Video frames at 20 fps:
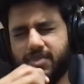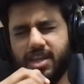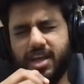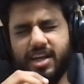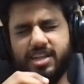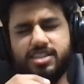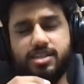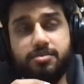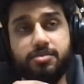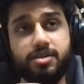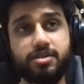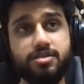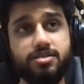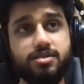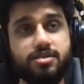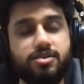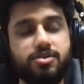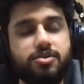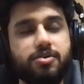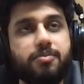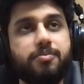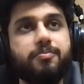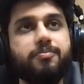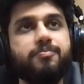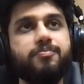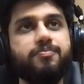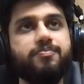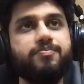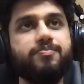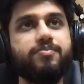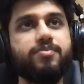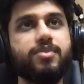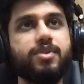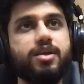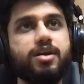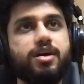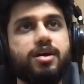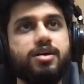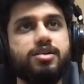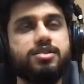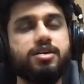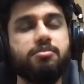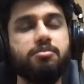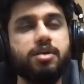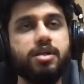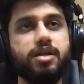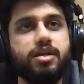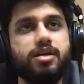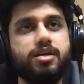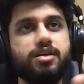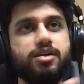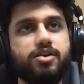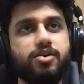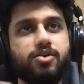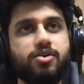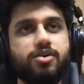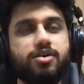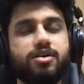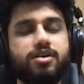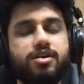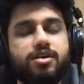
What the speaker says: Acceptance, no. Assembly, no.